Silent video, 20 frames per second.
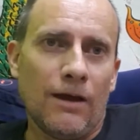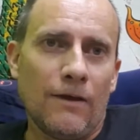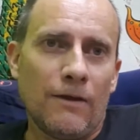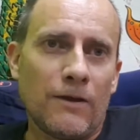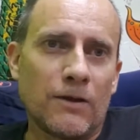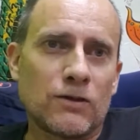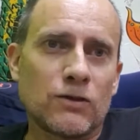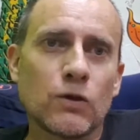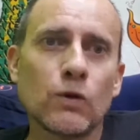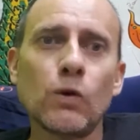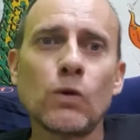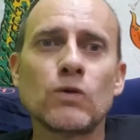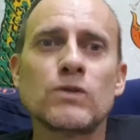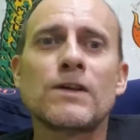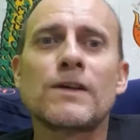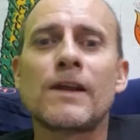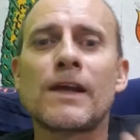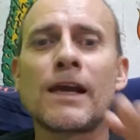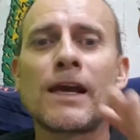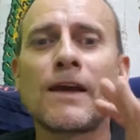the tools
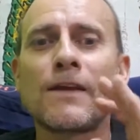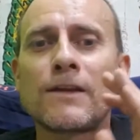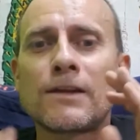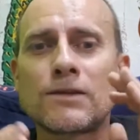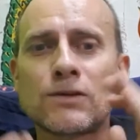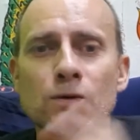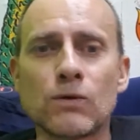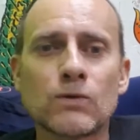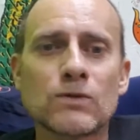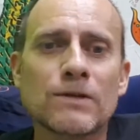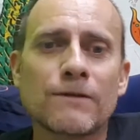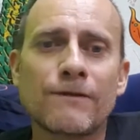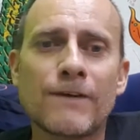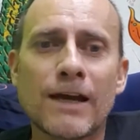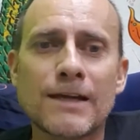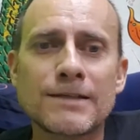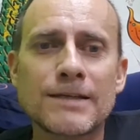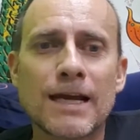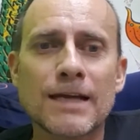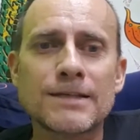are there, the tools are
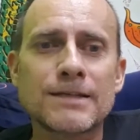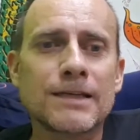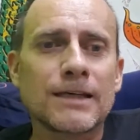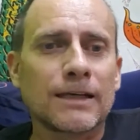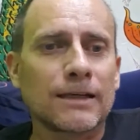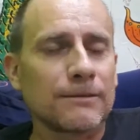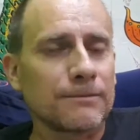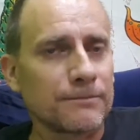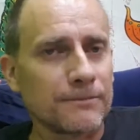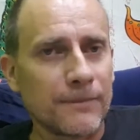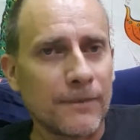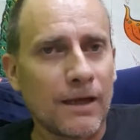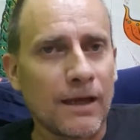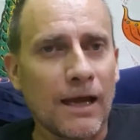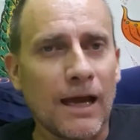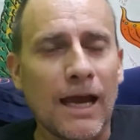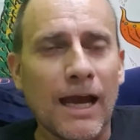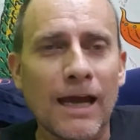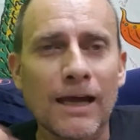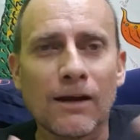fantastic.
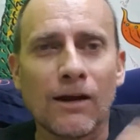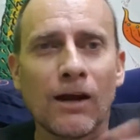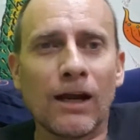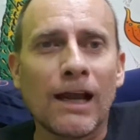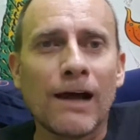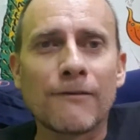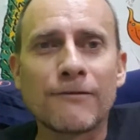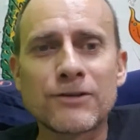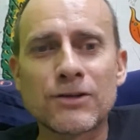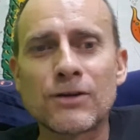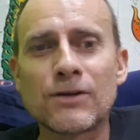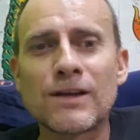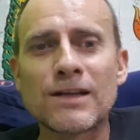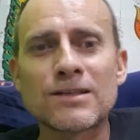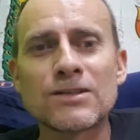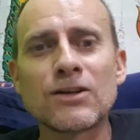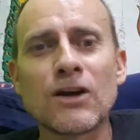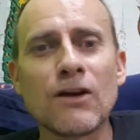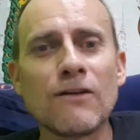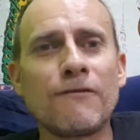And I love too,
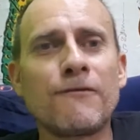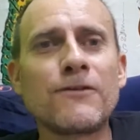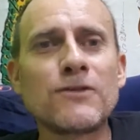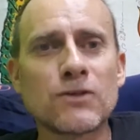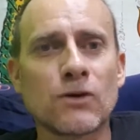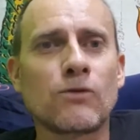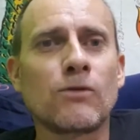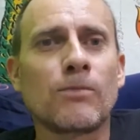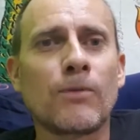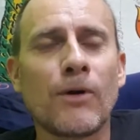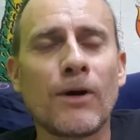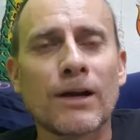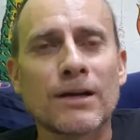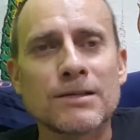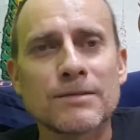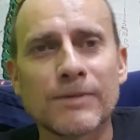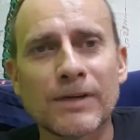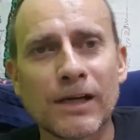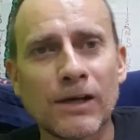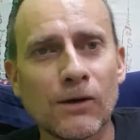there's no physical products.
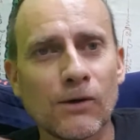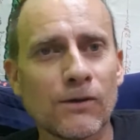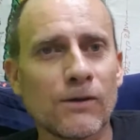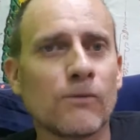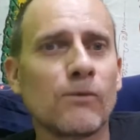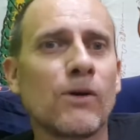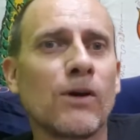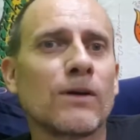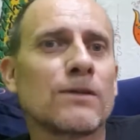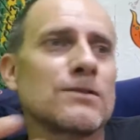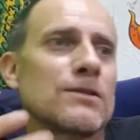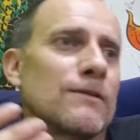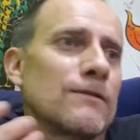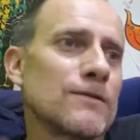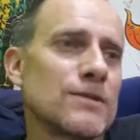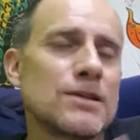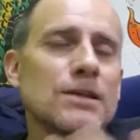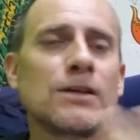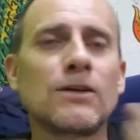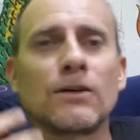I mean, health and wellness,
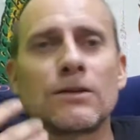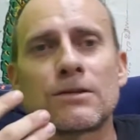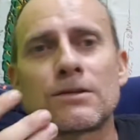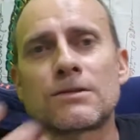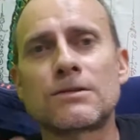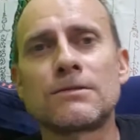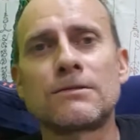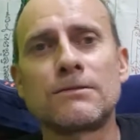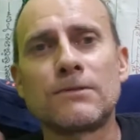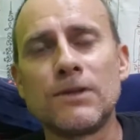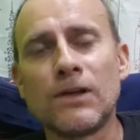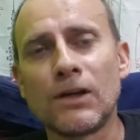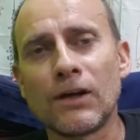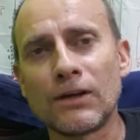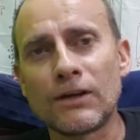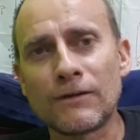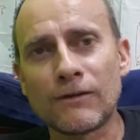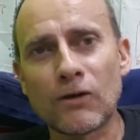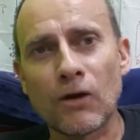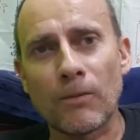obviously
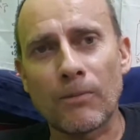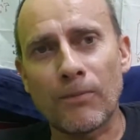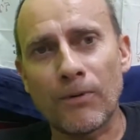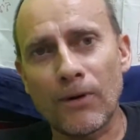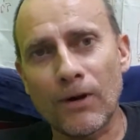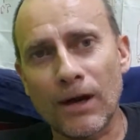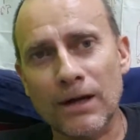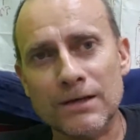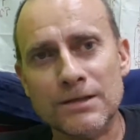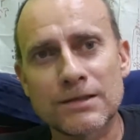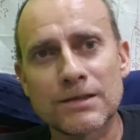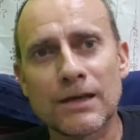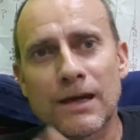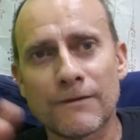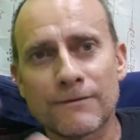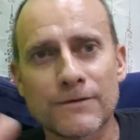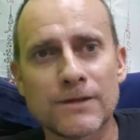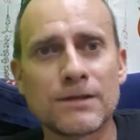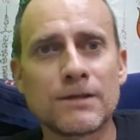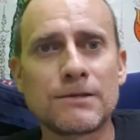you've got products you
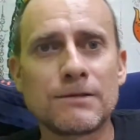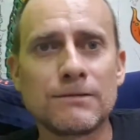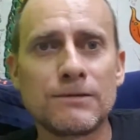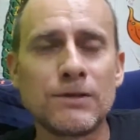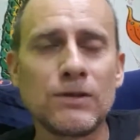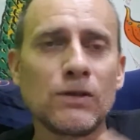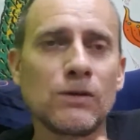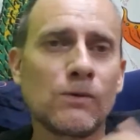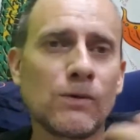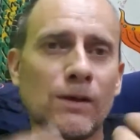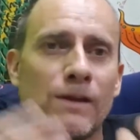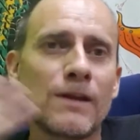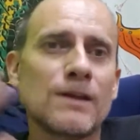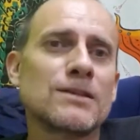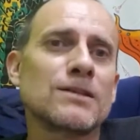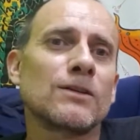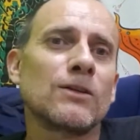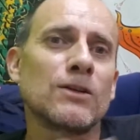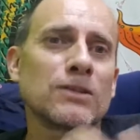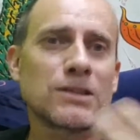have to deal with.
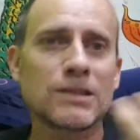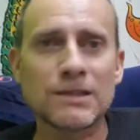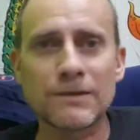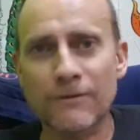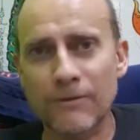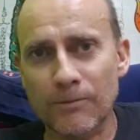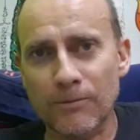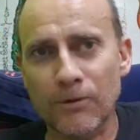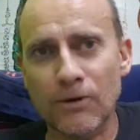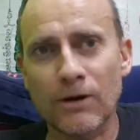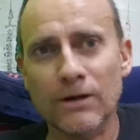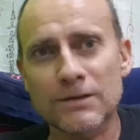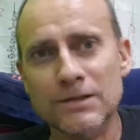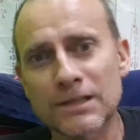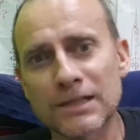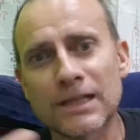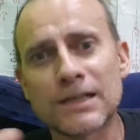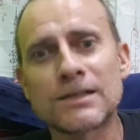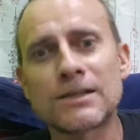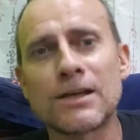There's lots of different products
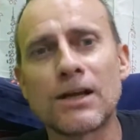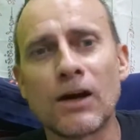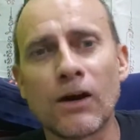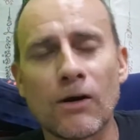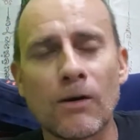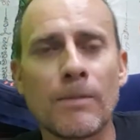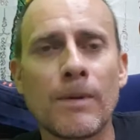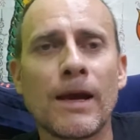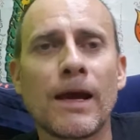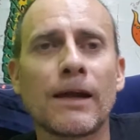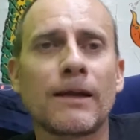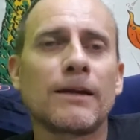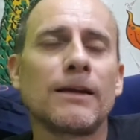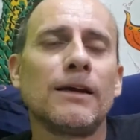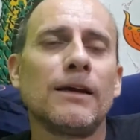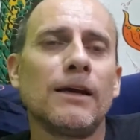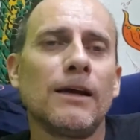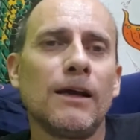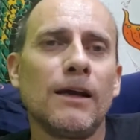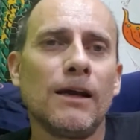you need to know about.
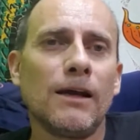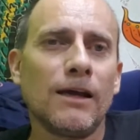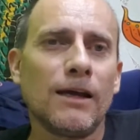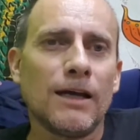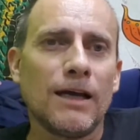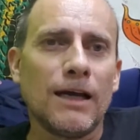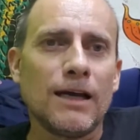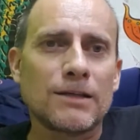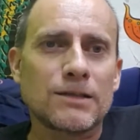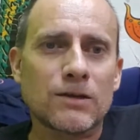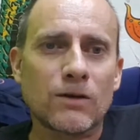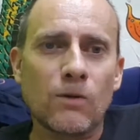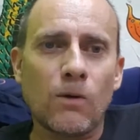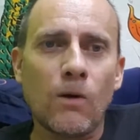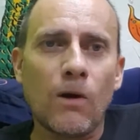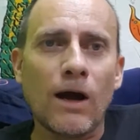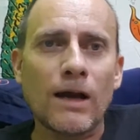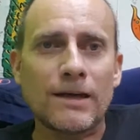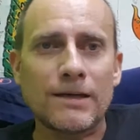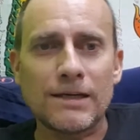It's
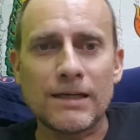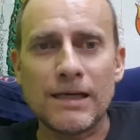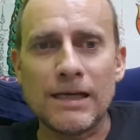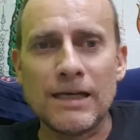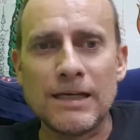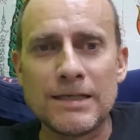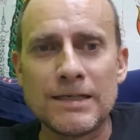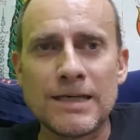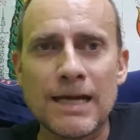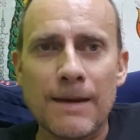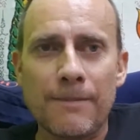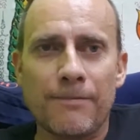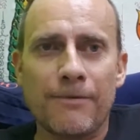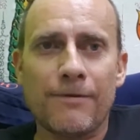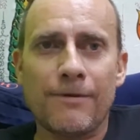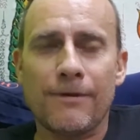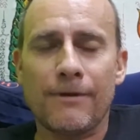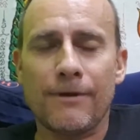quite in-depth.